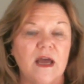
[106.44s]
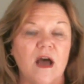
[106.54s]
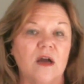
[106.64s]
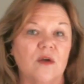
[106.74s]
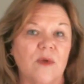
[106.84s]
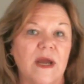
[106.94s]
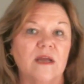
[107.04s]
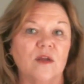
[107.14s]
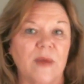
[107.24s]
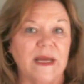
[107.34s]
on a
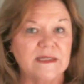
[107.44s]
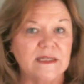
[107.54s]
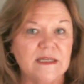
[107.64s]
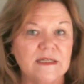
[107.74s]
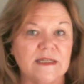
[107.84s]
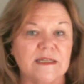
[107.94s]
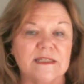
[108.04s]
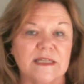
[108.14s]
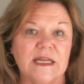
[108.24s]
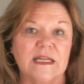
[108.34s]
regular basis and
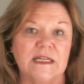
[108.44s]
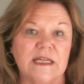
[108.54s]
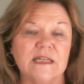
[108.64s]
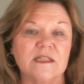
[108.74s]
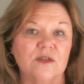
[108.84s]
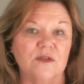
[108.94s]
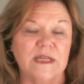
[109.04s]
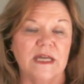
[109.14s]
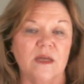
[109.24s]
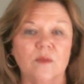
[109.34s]
sit at a desk and do
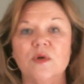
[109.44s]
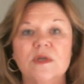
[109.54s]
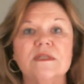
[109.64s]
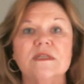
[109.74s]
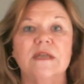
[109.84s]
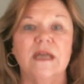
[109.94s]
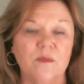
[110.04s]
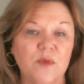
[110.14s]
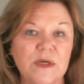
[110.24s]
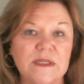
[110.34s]
data
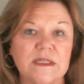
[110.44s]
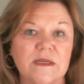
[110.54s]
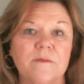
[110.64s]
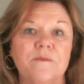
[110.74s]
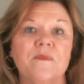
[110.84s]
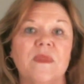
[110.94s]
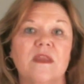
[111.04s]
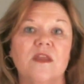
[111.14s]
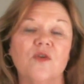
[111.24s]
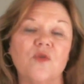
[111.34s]
input,
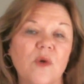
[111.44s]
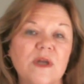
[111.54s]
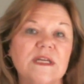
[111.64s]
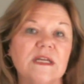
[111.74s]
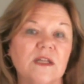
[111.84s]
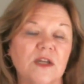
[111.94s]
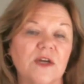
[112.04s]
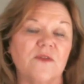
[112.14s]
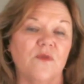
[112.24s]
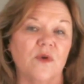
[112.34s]
you're going to
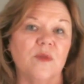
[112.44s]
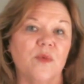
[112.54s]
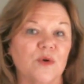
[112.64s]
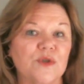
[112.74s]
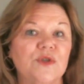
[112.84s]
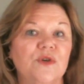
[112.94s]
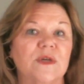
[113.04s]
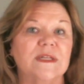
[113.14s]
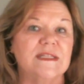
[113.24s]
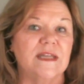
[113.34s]
look for the person who
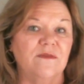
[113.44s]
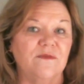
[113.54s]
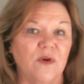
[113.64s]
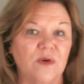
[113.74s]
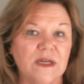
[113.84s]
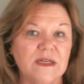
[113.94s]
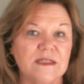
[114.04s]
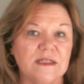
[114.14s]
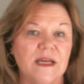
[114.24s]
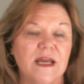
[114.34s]
can stay
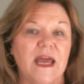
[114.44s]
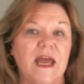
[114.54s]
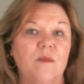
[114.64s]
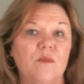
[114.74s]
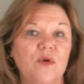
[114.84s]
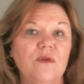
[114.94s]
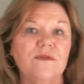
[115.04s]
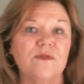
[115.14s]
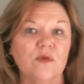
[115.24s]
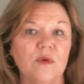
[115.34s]
focused and move
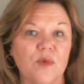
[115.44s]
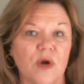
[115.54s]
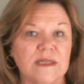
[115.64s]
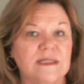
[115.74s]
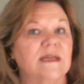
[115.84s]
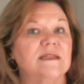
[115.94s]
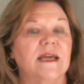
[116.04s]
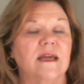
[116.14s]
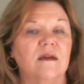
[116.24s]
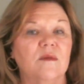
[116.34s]
through a process
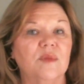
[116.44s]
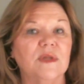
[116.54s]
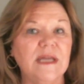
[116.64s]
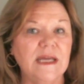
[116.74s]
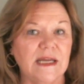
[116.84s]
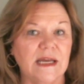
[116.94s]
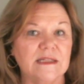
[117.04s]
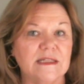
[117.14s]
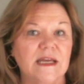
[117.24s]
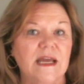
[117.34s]
and complete it